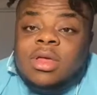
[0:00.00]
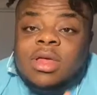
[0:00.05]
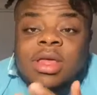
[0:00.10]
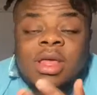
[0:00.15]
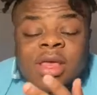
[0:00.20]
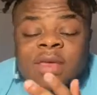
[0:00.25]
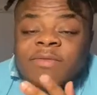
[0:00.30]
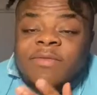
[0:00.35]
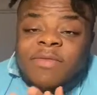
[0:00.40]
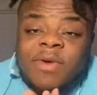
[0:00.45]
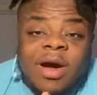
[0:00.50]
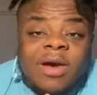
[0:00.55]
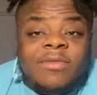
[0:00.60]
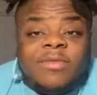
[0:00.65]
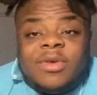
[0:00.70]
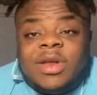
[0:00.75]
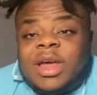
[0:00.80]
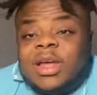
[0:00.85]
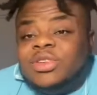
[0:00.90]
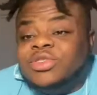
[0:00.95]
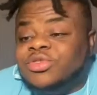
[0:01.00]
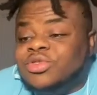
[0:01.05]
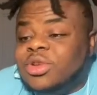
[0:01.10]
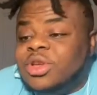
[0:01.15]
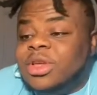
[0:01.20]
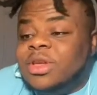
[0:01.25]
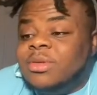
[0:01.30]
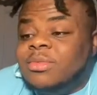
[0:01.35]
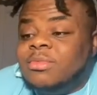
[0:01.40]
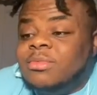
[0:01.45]
he fought for that
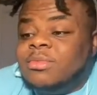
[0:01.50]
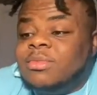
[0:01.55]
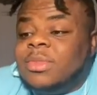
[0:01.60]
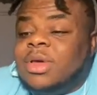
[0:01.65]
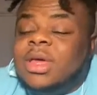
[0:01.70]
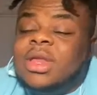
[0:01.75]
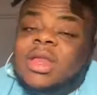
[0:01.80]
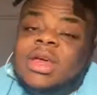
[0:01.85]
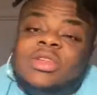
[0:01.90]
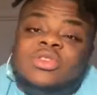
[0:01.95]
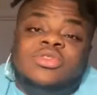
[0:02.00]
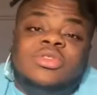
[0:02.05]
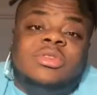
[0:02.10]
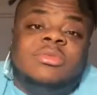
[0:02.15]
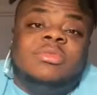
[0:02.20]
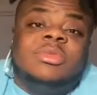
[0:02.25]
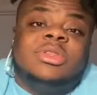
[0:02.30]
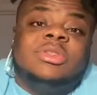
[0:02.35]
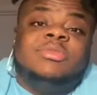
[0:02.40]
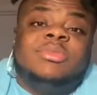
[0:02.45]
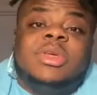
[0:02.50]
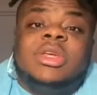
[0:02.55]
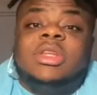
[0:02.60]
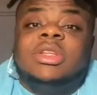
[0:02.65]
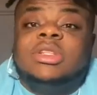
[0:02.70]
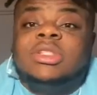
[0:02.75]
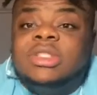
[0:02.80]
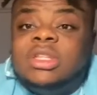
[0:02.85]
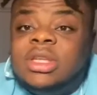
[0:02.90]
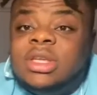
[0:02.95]
dream, and that dream is being
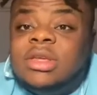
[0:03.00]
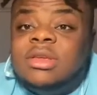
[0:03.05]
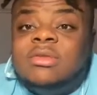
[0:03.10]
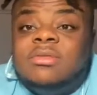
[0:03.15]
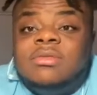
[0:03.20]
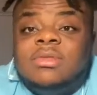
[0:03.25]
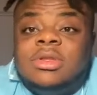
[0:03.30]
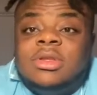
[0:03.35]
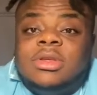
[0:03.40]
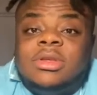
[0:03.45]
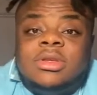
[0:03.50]
achieved.